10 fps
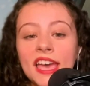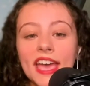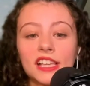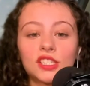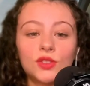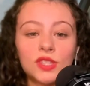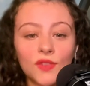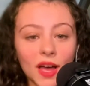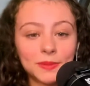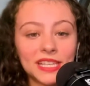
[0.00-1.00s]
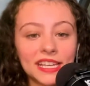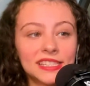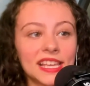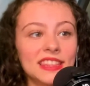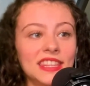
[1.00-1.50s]
exclusive updates,
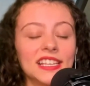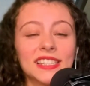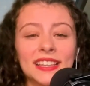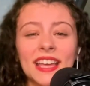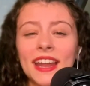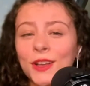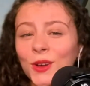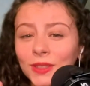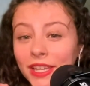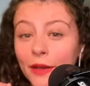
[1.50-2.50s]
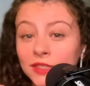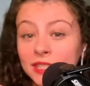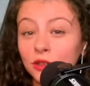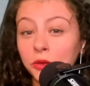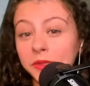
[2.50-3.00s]
and things like that. I currently have
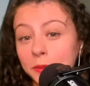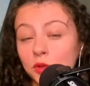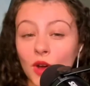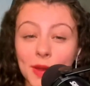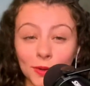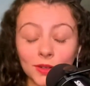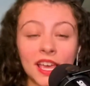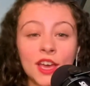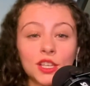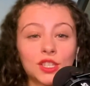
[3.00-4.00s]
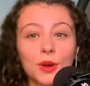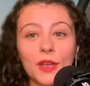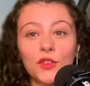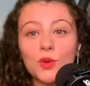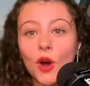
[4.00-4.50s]
0 subscribers, so
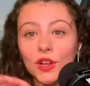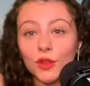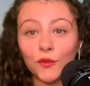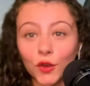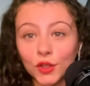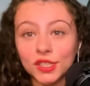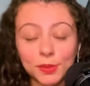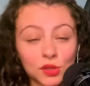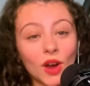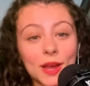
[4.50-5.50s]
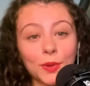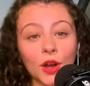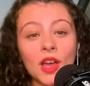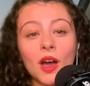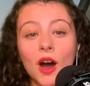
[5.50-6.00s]
if you are the first subscriber
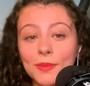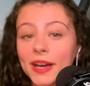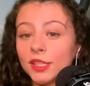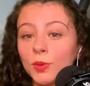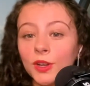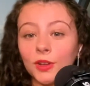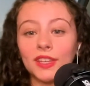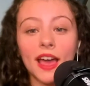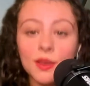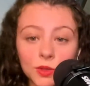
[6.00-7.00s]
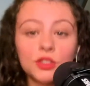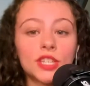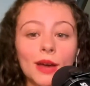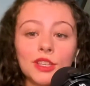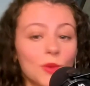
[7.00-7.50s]
on my Twitter, then I will
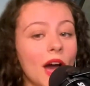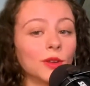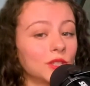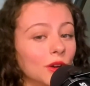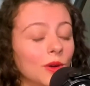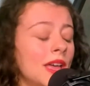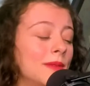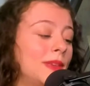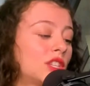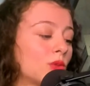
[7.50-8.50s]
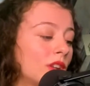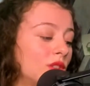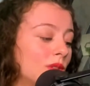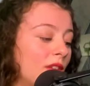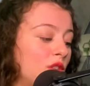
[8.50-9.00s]
shout you out. So make sure
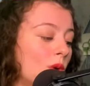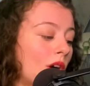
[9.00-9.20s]
if you